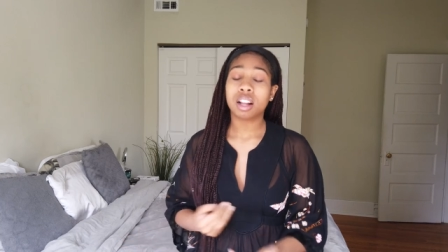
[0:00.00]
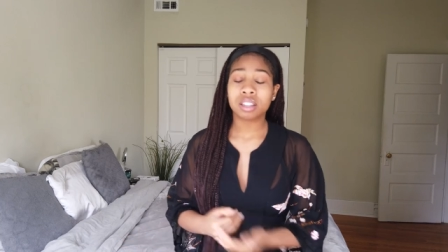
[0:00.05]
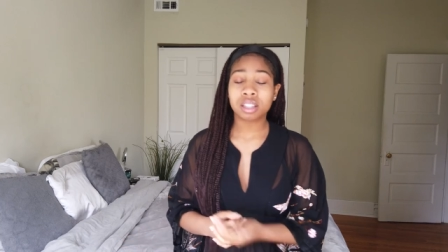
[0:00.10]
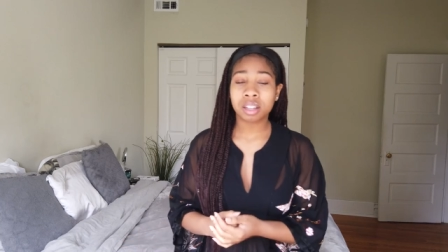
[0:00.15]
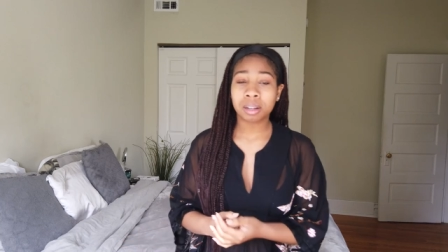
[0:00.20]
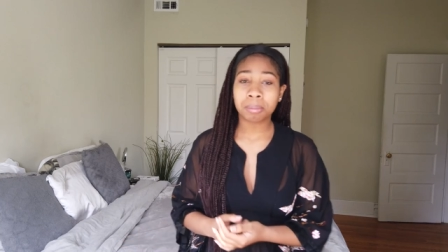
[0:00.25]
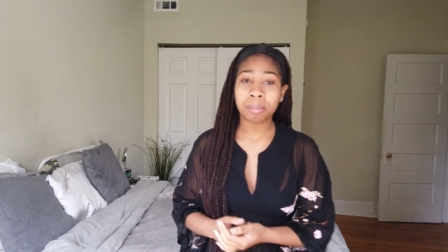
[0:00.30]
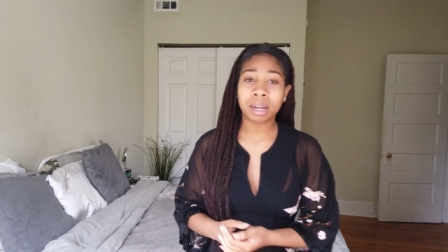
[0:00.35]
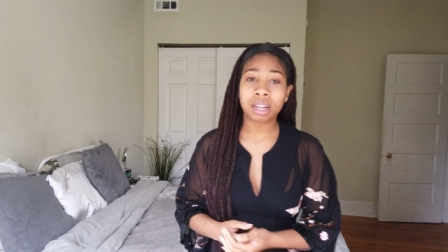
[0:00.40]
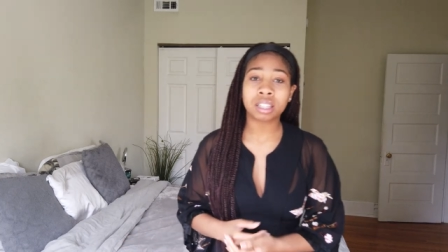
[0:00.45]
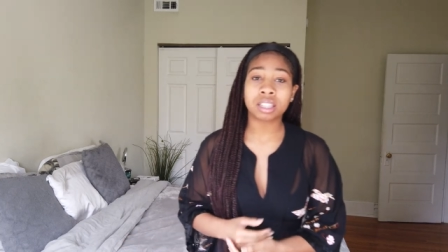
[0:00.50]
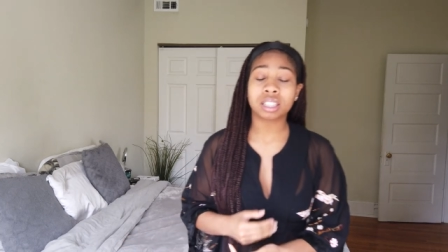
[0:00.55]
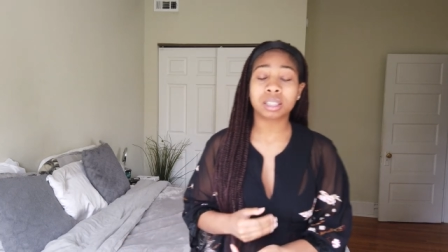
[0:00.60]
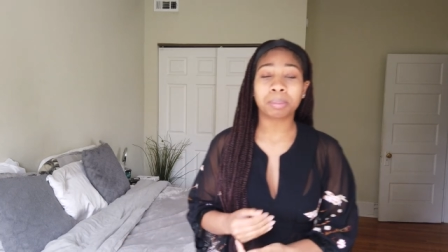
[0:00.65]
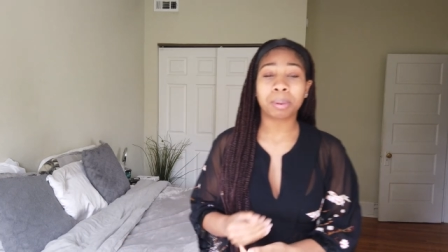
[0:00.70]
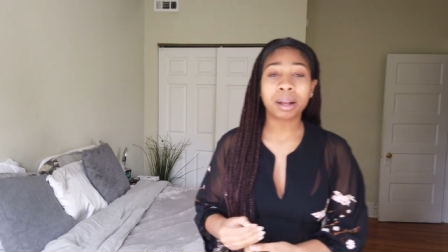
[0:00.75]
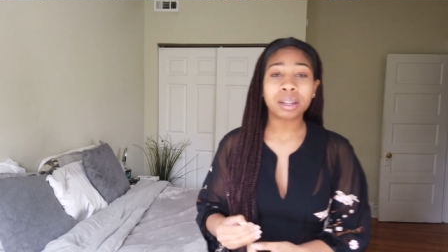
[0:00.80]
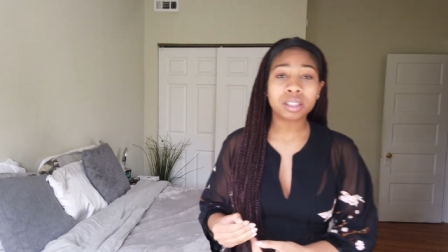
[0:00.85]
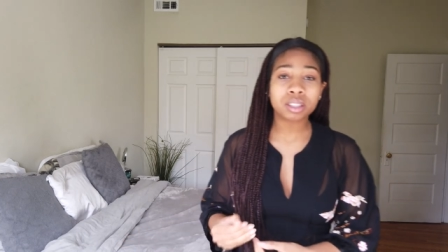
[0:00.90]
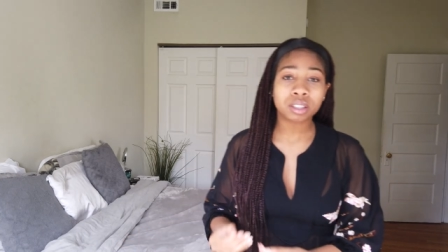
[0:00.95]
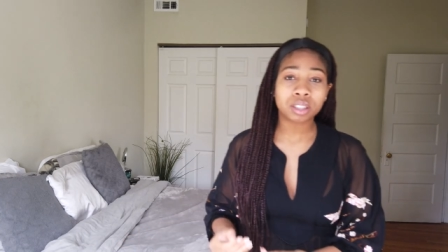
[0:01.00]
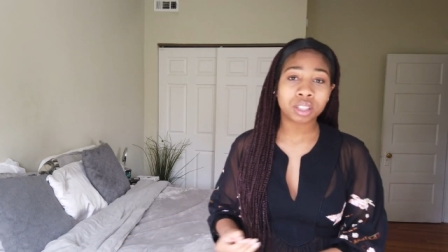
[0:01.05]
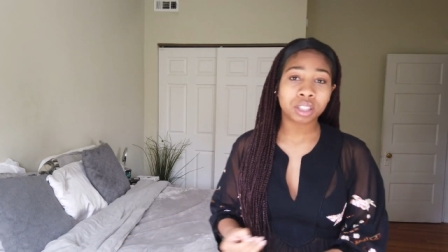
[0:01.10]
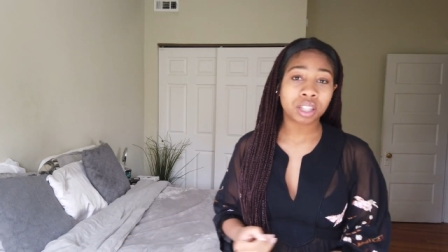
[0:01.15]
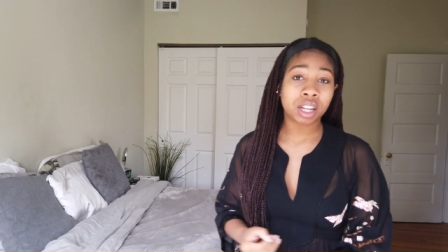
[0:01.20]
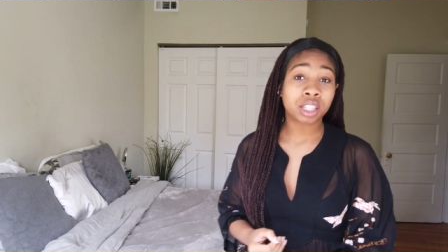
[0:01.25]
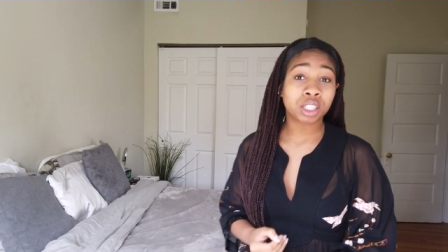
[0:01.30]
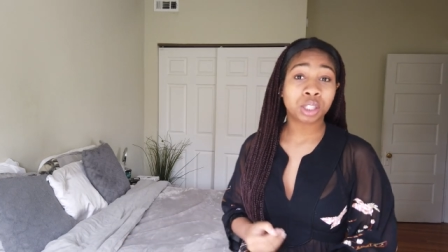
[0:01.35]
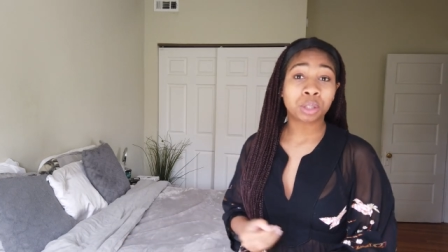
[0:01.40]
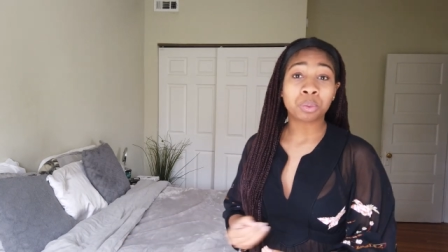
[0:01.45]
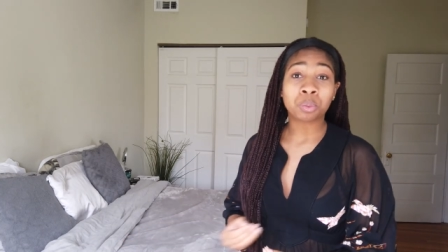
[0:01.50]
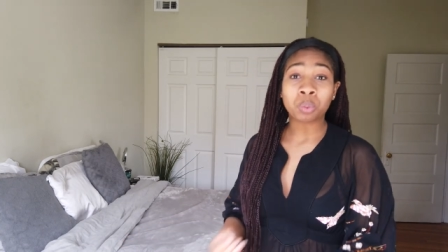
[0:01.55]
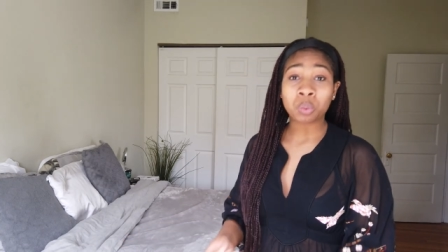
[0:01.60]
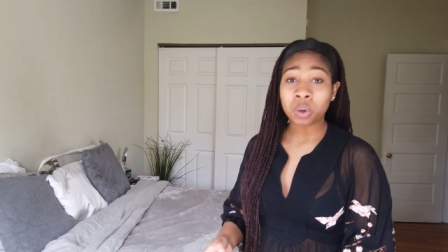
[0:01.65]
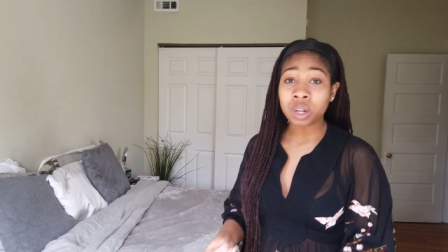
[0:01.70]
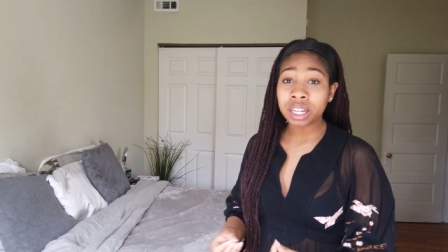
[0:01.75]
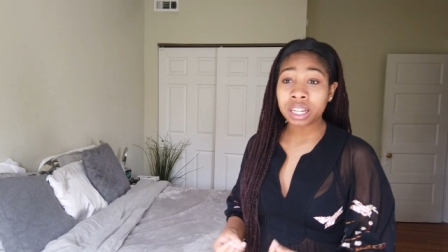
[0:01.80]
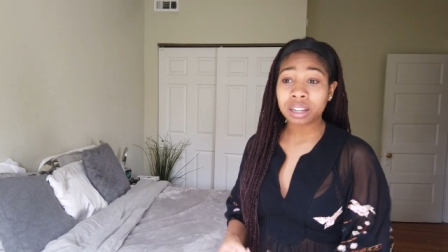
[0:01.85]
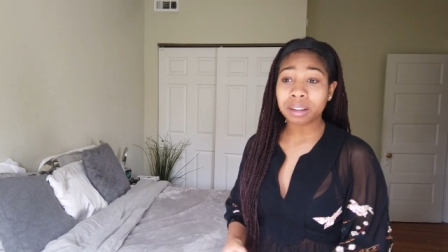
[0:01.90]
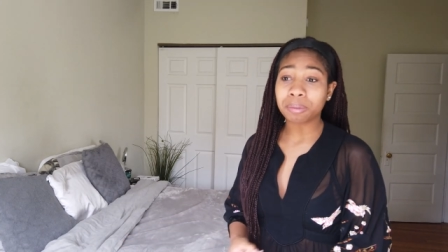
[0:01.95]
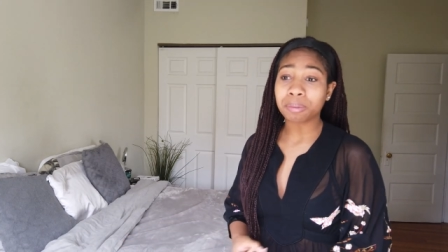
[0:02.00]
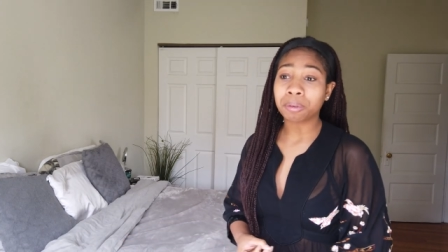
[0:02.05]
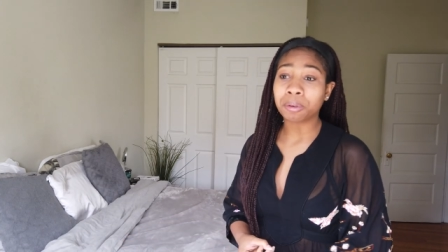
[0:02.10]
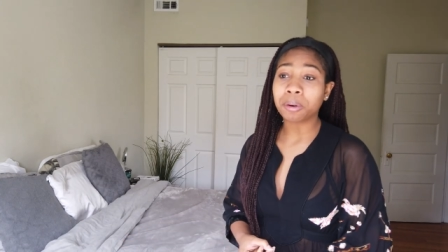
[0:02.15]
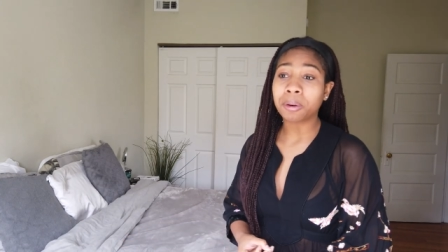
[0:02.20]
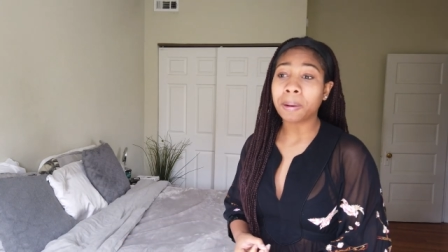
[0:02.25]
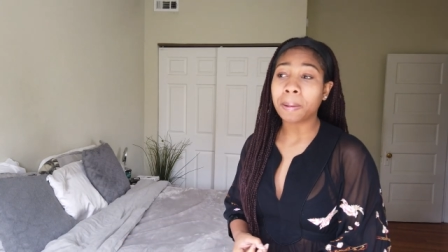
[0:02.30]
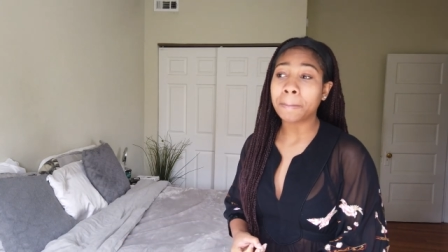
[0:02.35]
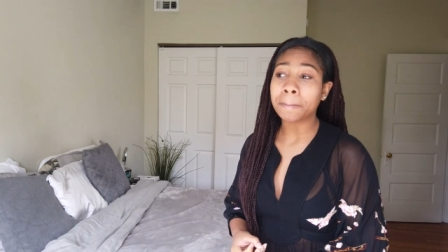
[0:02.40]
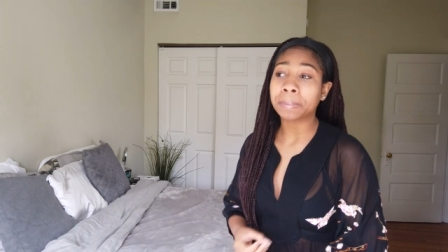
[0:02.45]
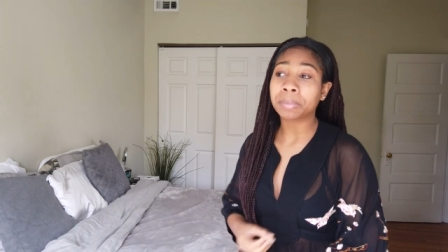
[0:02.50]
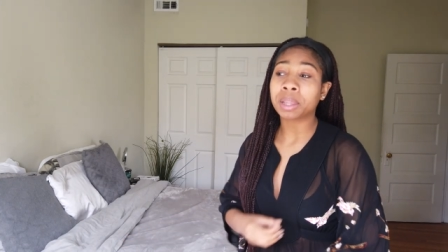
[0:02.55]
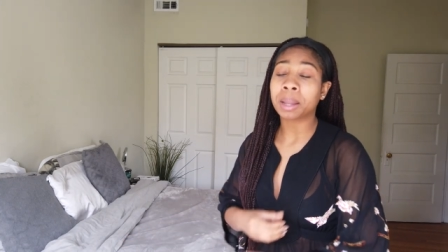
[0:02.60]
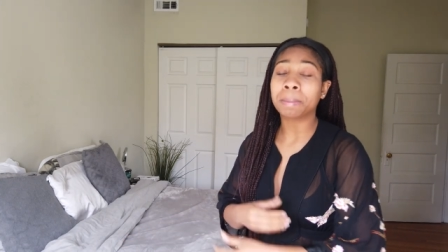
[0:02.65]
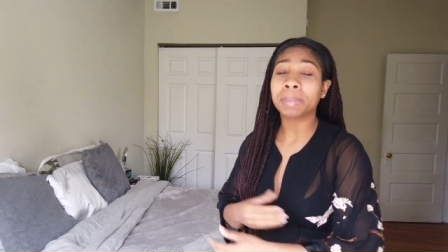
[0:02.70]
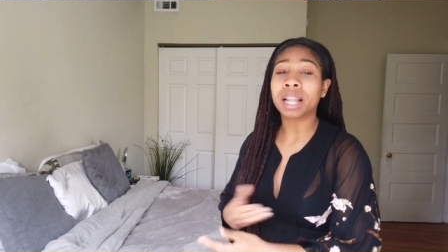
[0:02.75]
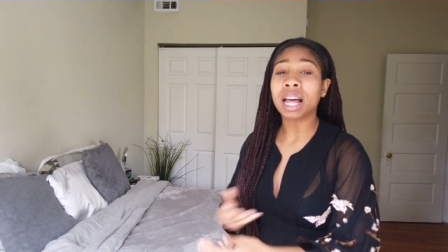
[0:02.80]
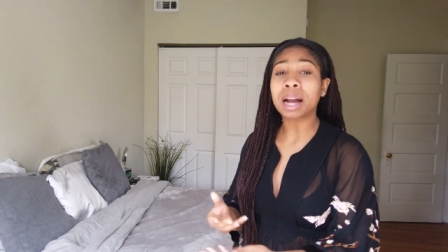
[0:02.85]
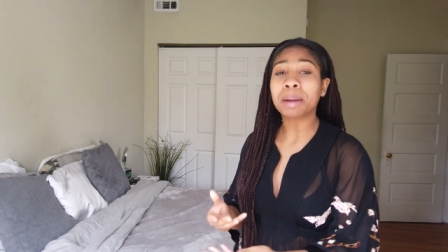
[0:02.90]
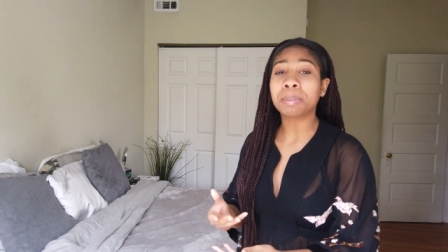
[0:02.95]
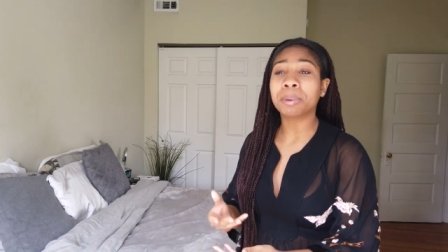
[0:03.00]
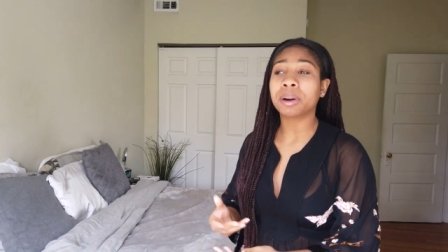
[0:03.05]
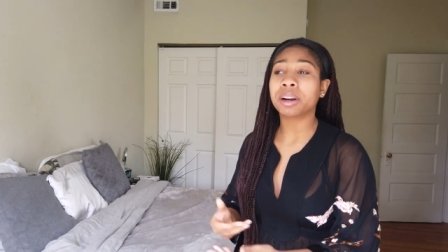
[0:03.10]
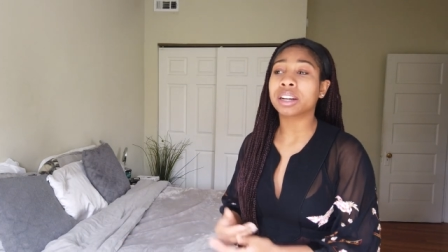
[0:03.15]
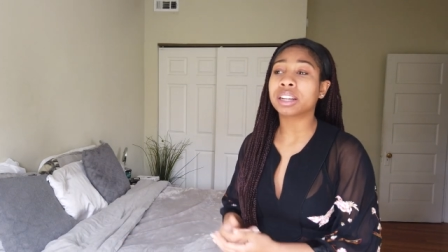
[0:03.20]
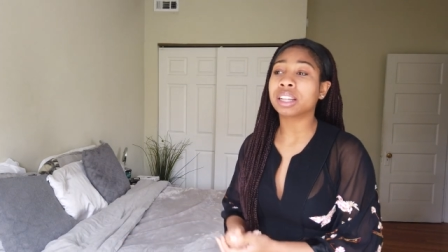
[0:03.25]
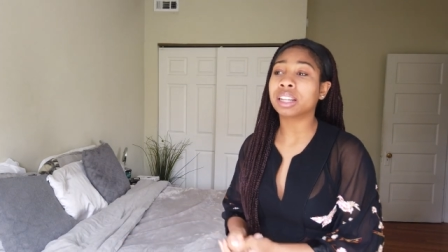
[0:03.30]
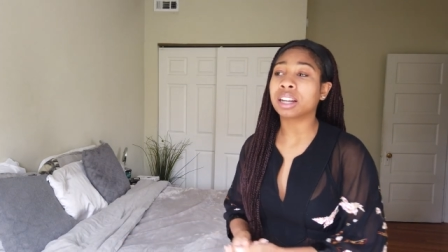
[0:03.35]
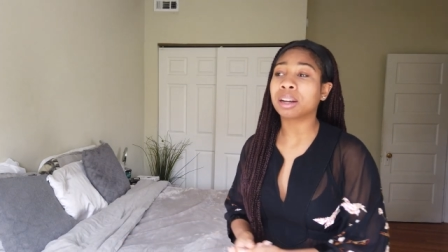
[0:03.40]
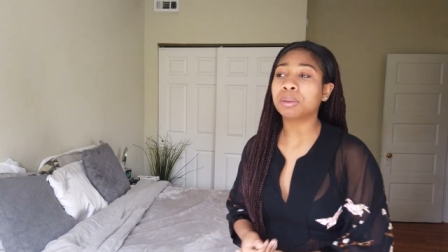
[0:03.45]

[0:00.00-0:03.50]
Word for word: the amount of sponsorship that she wanted for the block party.